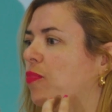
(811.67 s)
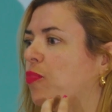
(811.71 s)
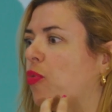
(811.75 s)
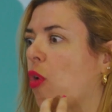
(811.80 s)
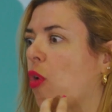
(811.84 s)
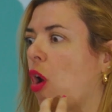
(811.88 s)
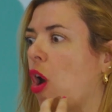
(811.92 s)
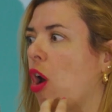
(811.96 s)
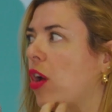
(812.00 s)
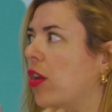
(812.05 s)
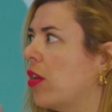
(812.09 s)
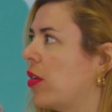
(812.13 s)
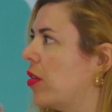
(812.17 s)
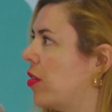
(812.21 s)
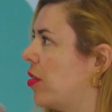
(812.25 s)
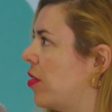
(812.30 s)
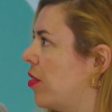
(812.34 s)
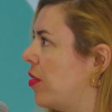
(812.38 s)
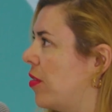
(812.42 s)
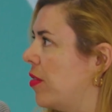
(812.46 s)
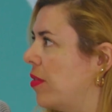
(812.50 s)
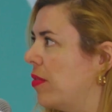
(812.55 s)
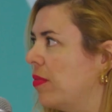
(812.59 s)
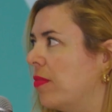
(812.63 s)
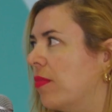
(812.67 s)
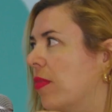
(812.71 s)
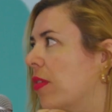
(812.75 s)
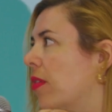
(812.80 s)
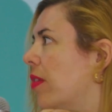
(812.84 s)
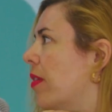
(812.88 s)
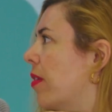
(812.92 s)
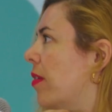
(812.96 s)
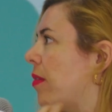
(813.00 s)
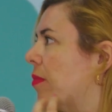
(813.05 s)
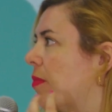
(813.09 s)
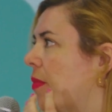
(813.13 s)
product
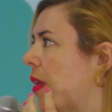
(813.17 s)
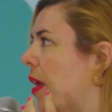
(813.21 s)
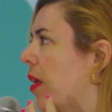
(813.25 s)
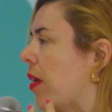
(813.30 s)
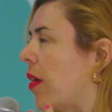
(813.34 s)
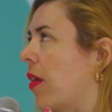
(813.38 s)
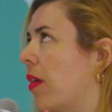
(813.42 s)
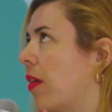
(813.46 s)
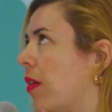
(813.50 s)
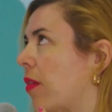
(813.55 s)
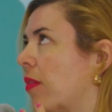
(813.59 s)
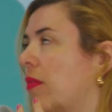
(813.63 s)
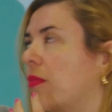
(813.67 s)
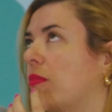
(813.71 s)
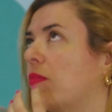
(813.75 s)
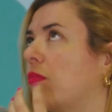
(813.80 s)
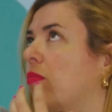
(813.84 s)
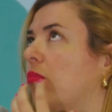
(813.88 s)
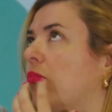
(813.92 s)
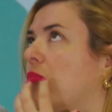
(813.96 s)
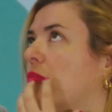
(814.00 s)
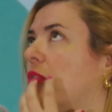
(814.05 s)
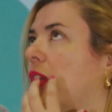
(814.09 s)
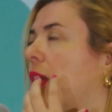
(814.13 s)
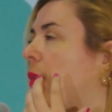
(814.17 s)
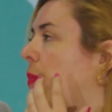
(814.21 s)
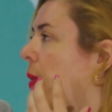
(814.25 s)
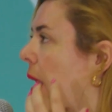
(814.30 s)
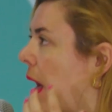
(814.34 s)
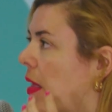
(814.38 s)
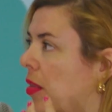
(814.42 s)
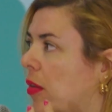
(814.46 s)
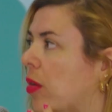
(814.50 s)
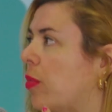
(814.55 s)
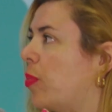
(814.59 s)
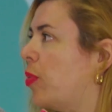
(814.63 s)
uh,
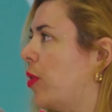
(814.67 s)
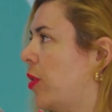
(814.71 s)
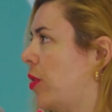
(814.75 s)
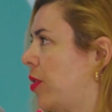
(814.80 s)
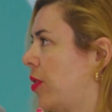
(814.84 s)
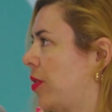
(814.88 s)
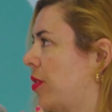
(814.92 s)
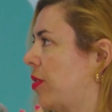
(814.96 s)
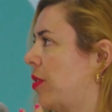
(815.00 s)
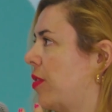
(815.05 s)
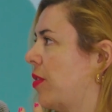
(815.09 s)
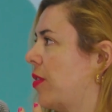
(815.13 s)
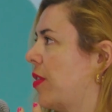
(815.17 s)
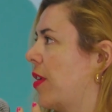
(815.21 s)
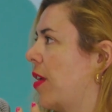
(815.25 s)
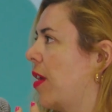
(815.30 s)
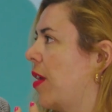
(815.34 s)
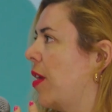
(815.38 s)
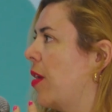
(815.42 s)
developers.